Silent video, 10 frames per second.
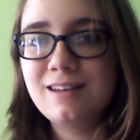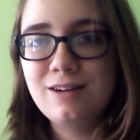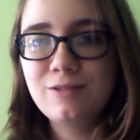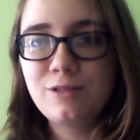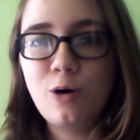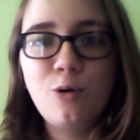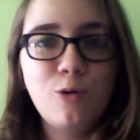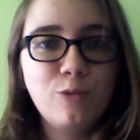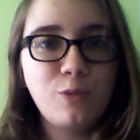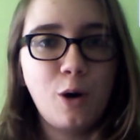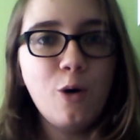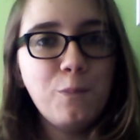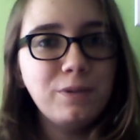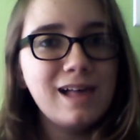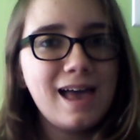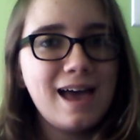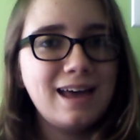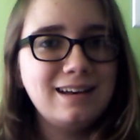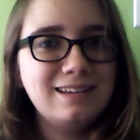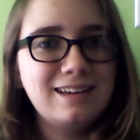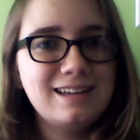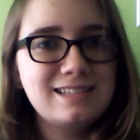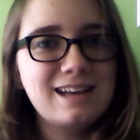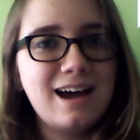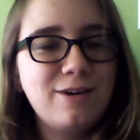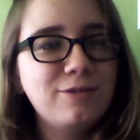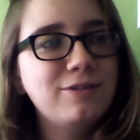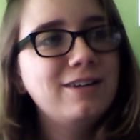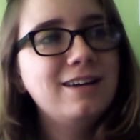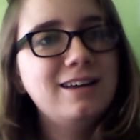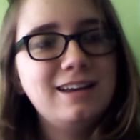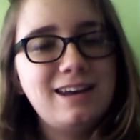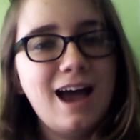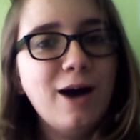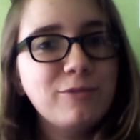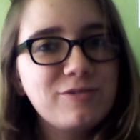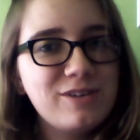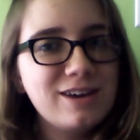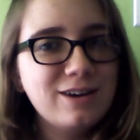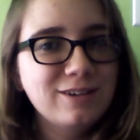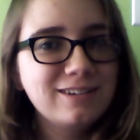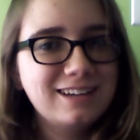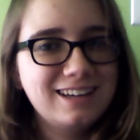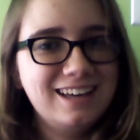you know, the whole plan is now revealed.